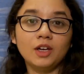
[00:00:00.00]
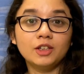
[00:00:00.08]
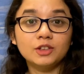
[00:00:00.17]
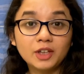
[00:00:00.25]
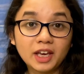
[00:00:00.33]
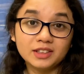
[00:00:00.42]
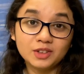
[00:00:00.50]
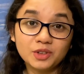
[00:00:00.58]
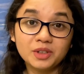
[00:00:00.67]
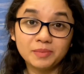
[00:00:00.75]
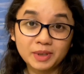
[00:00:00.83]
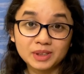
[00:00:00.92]
So guess who
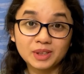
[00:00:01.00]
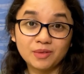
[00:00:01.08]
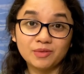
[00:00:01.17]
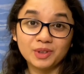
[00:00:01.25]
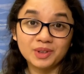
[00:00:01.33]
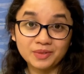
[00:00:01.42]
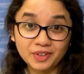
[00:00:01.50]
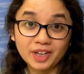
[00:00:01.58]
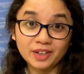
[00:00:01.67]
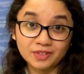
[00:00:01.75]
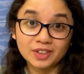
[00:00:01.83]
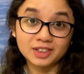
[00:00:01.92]
didn't mess up for the very
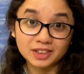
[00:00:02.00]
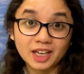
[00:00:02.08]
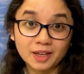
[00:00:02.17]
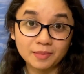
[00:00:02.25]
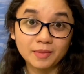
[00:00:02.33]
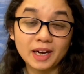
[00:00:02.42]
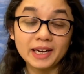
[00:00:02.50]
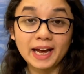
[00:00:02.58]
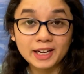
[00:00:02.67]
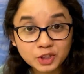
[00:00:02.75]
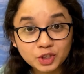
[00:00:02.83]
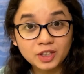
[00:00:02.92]
first time? I
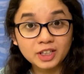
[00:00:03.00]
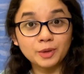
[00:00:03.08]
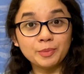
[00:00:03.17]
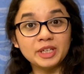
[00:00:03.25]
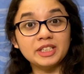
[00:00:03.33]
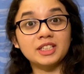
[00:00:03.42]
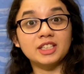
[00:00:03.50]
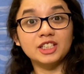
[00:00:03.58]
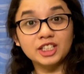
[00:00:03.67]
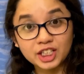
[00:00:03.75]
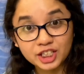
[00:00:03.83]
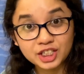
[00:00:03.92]
actually completed
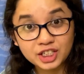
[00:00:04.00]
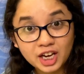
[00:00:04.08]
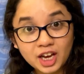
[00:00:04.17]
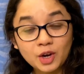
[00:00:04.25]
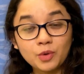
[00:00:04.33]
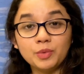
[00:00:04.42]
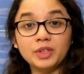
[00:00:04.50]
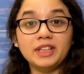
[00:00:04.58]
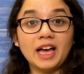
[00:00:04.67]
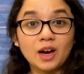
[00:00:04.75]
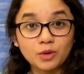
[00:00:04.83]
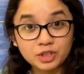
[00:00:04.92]
a dish
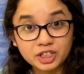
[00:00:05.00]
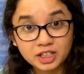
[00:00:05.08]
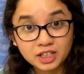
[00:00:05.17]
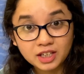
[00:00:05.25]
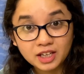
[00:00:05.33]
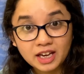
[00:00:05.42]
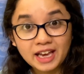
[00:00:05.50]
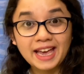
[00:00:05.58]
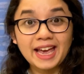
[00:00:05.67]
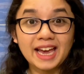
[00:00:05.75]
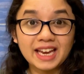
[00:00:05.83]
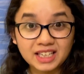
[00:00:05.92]
without
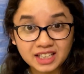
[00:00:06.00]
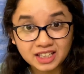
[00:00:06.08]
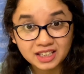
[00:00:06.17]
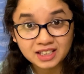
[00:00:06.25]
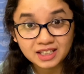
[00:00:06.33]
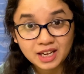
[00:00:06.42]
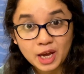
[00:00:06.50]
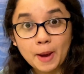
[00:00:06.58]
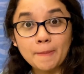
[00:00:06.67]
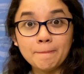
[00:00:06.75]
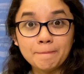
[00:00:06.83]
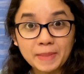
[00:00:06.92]
any
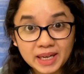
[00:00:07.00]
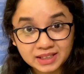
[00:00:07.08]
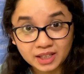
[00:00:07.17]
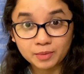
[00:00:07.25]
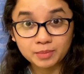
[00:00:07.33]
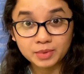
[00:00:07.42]
mess up